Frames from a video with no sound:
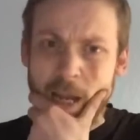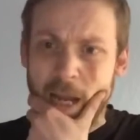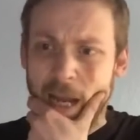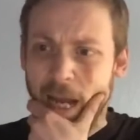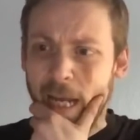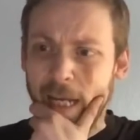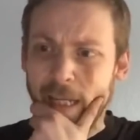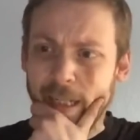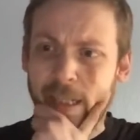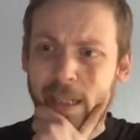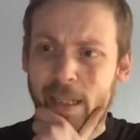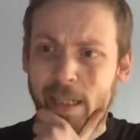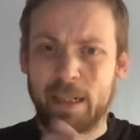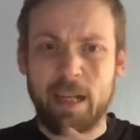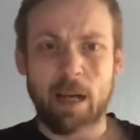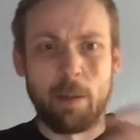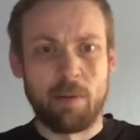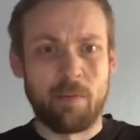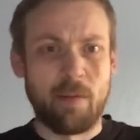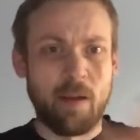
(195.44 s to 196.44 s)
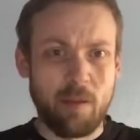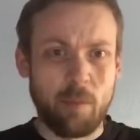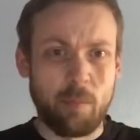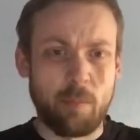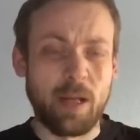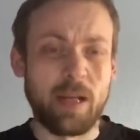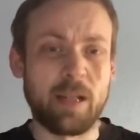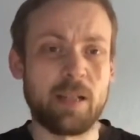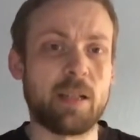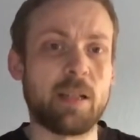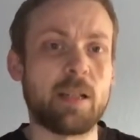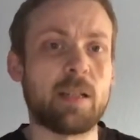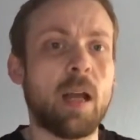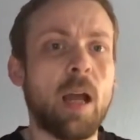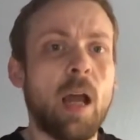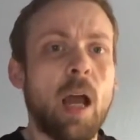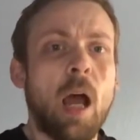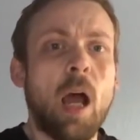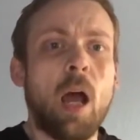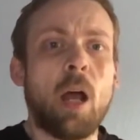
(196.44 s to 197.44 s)
and uh, a couple of other places,
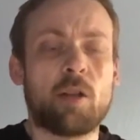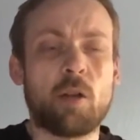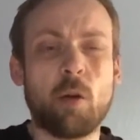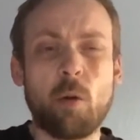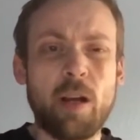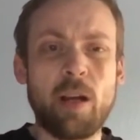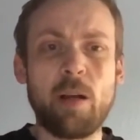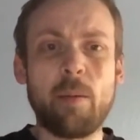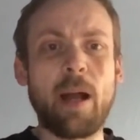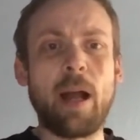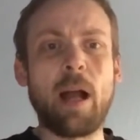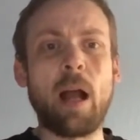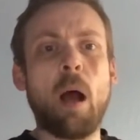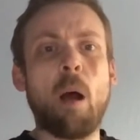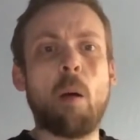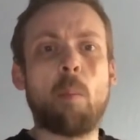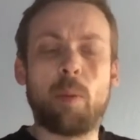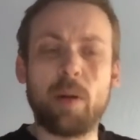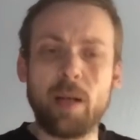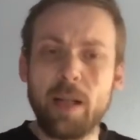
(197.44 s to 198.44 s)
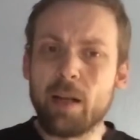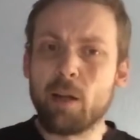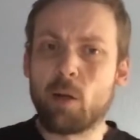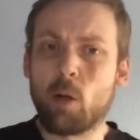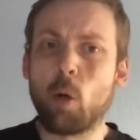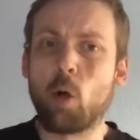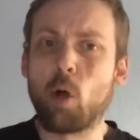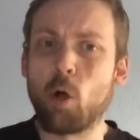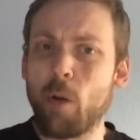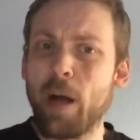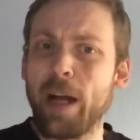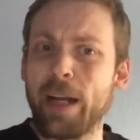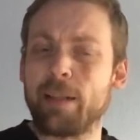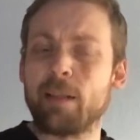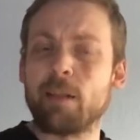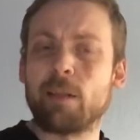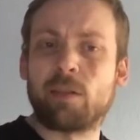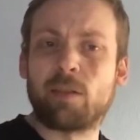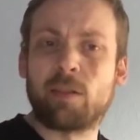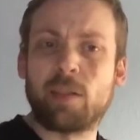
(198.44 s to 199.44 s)
talking about political
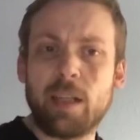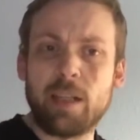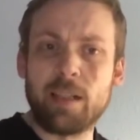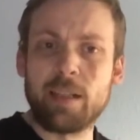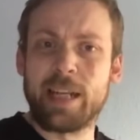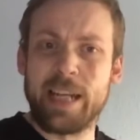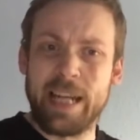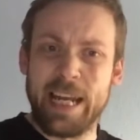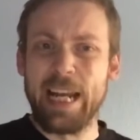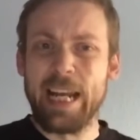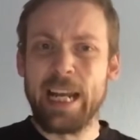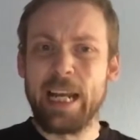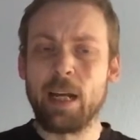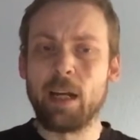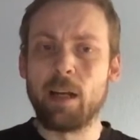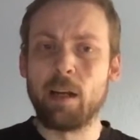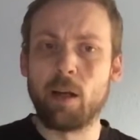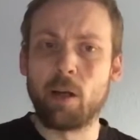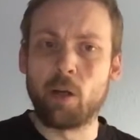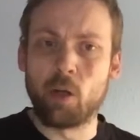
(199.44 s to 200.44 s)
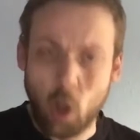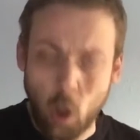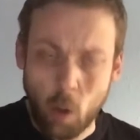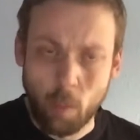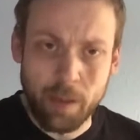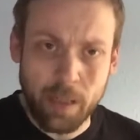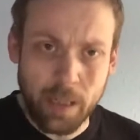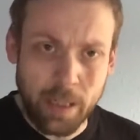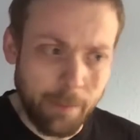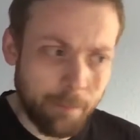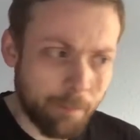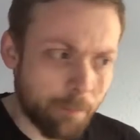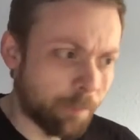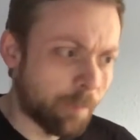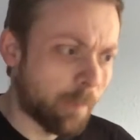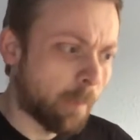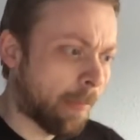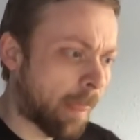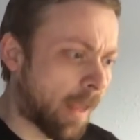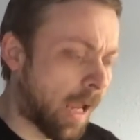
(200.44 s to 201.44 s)
correctness and killing comedy,
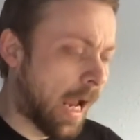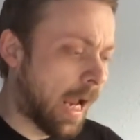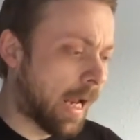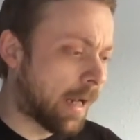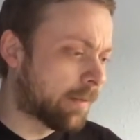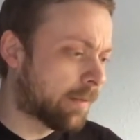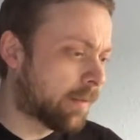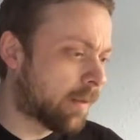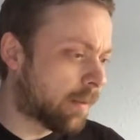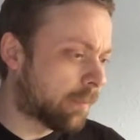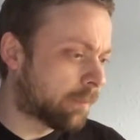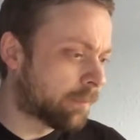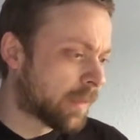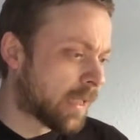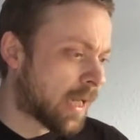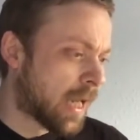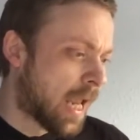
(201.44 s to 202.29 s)
and um,